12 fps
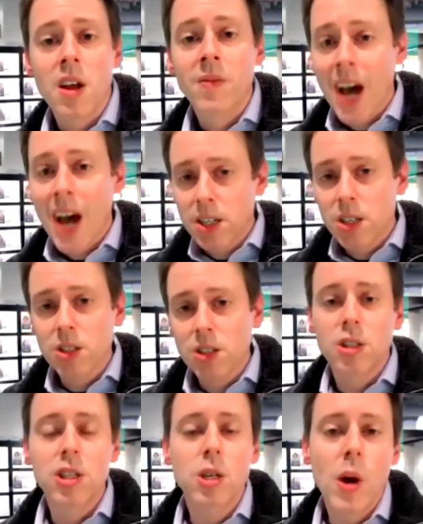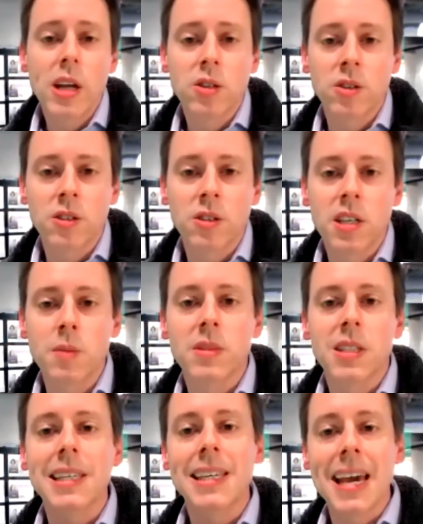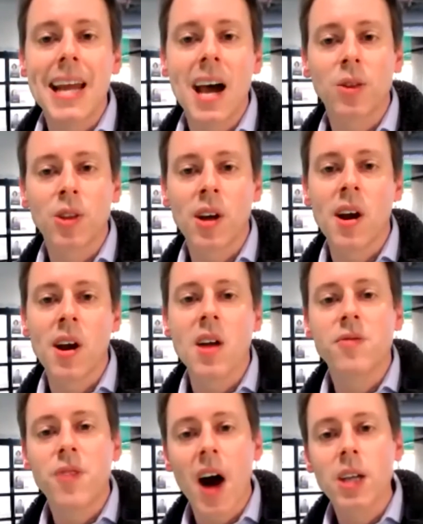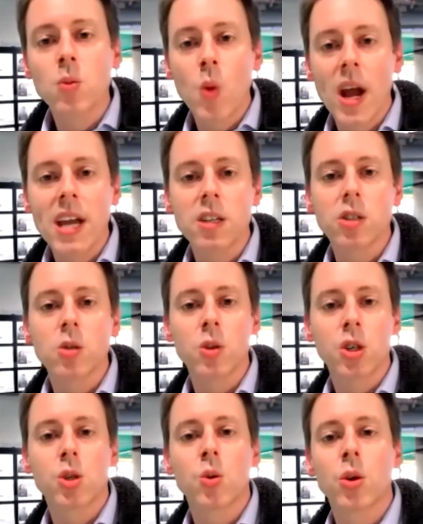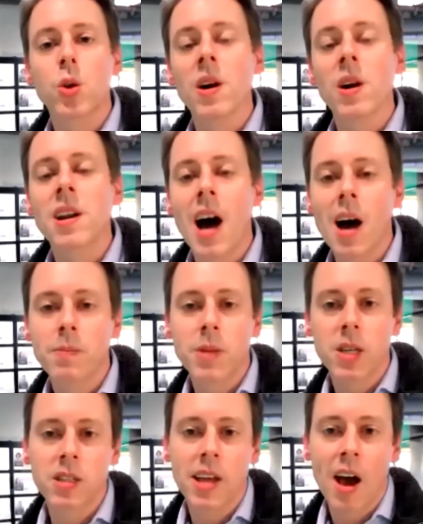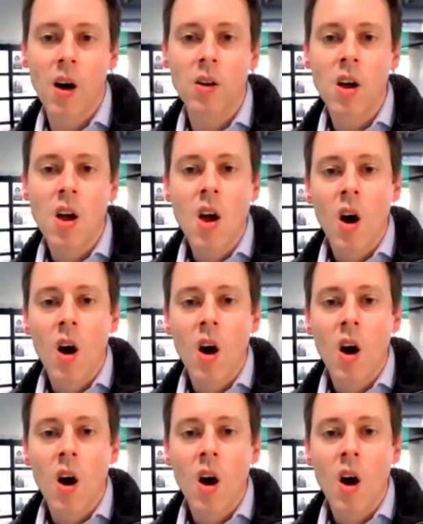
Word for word: not just the CUAs on your team, to get out there and find ways to ensure you are not missing out